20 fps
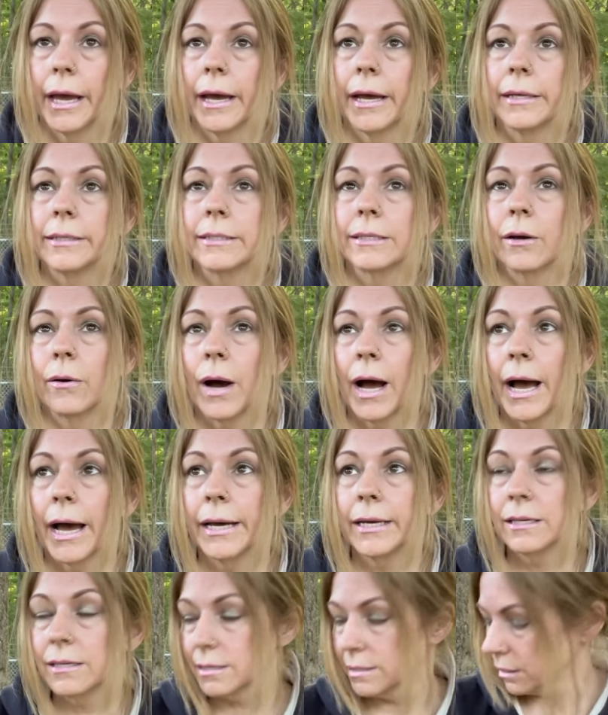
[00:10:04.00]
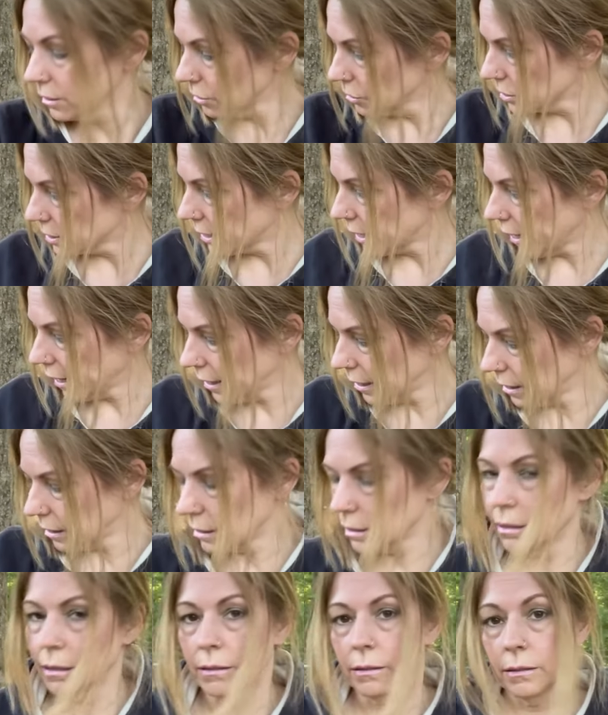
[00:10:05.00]
So I still take
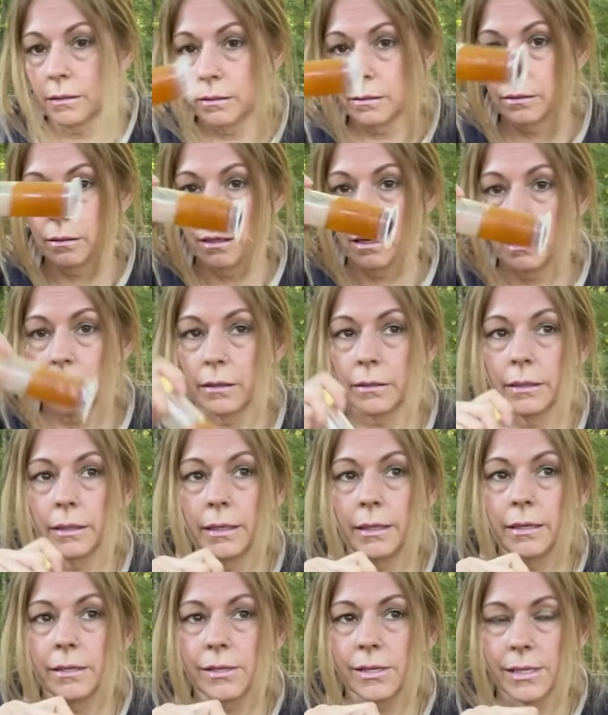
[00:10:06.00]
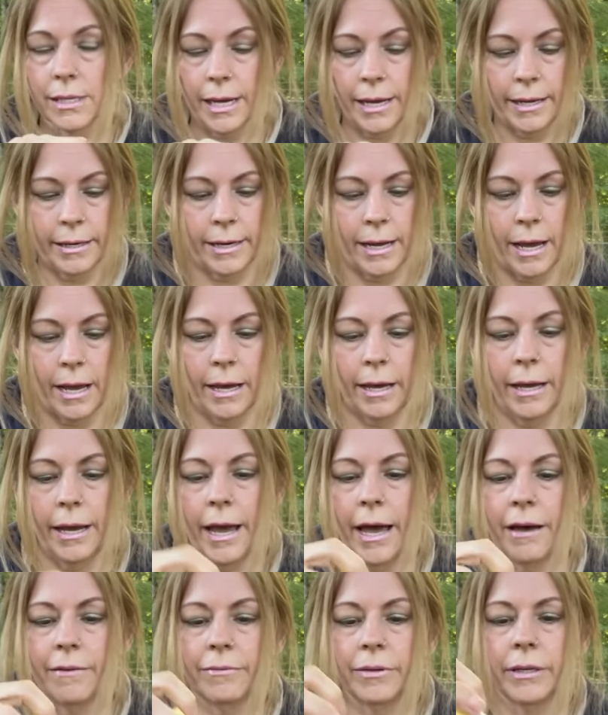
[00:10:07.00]
uh, this and I
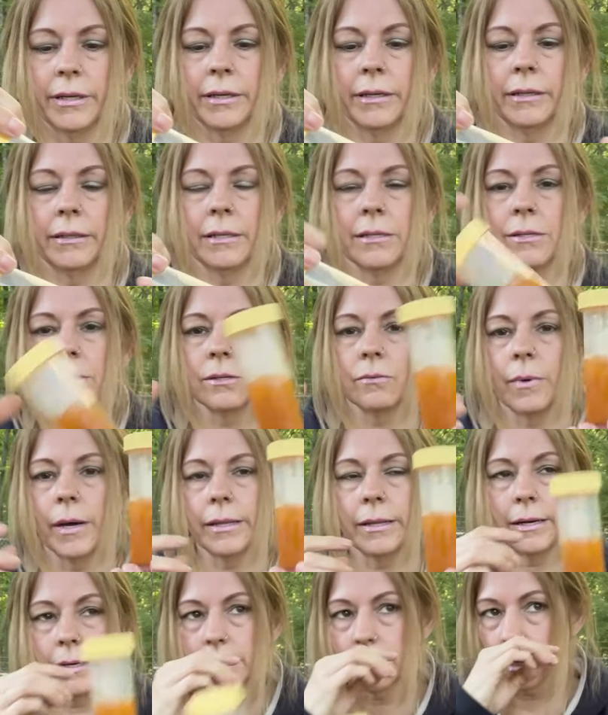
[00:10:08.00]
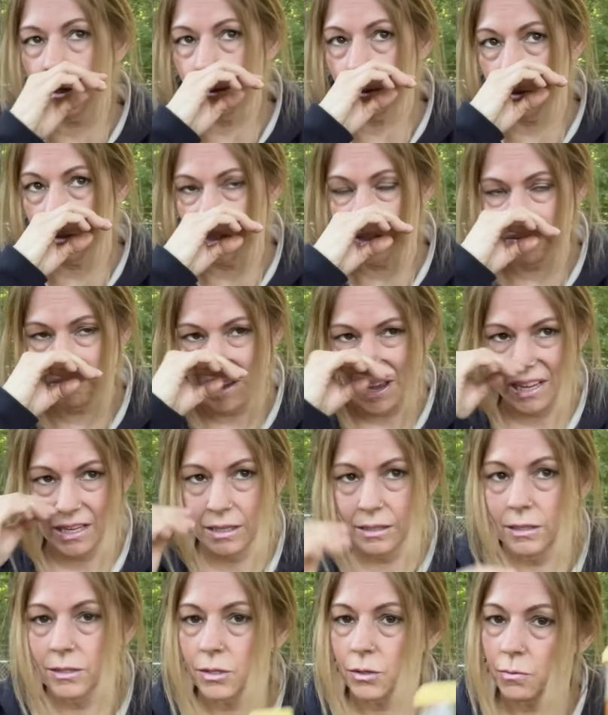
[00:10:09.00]
have it, this is the way that I tell you to make
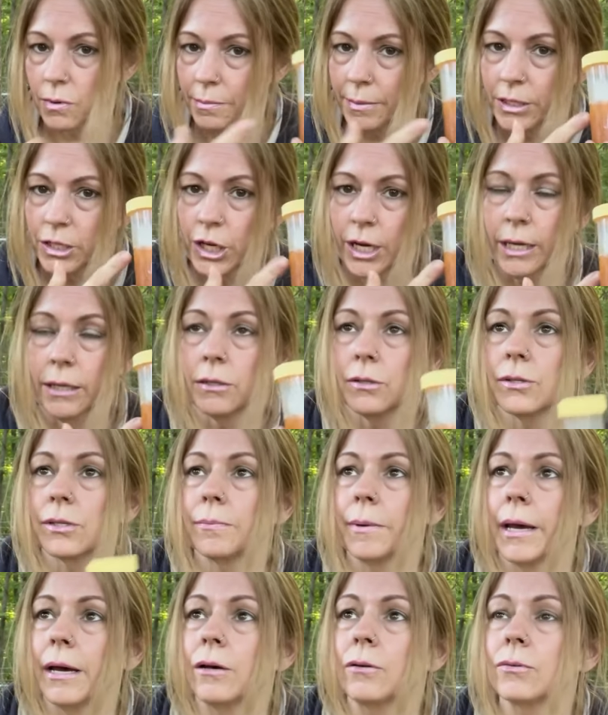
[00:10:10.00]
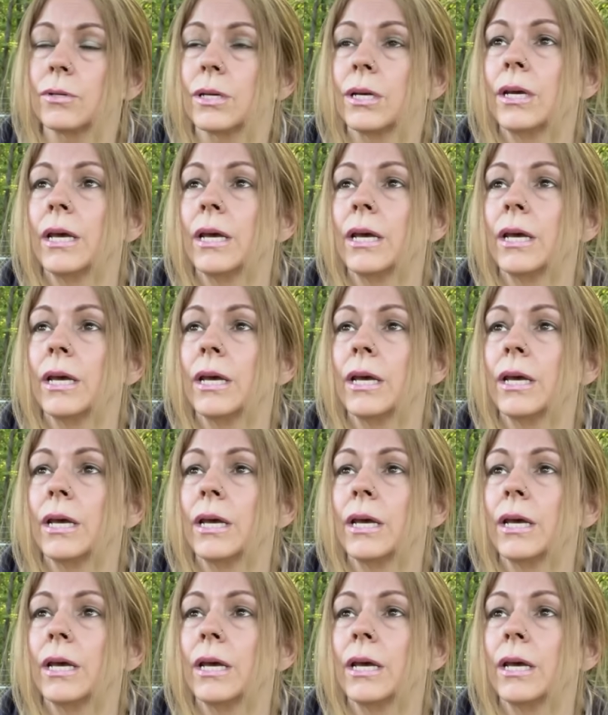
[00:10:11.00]
it. This is what my channel is about.